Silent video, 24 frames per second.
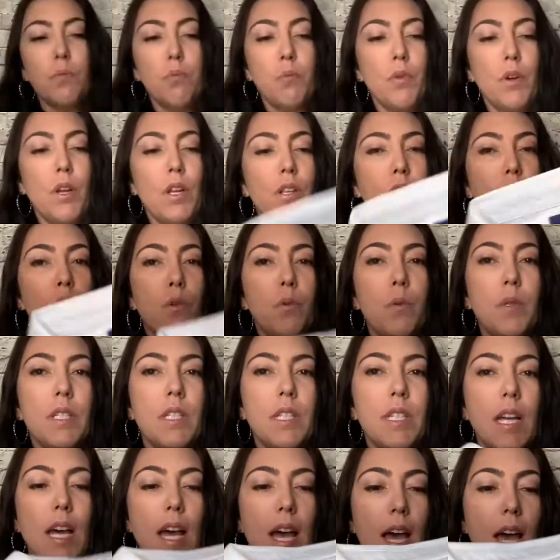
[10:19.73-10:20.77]
brand new with
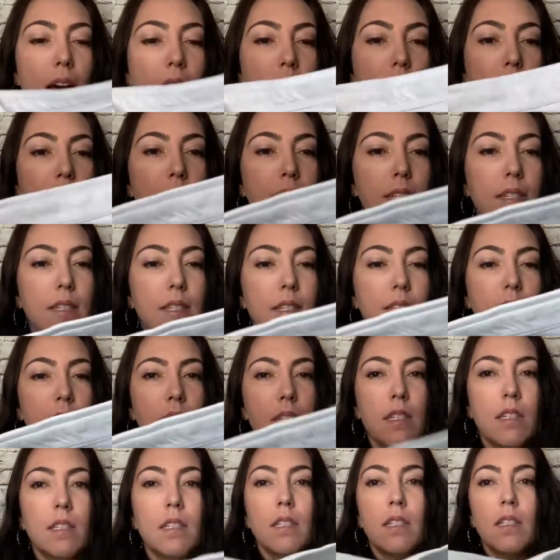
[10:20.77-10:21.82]
tags.
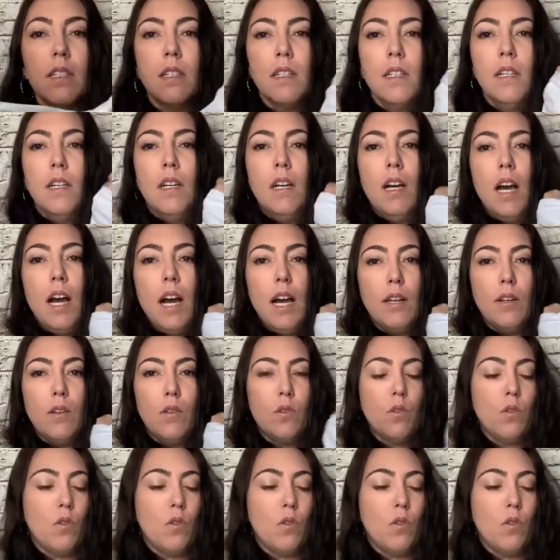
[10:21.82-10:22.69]
I don't know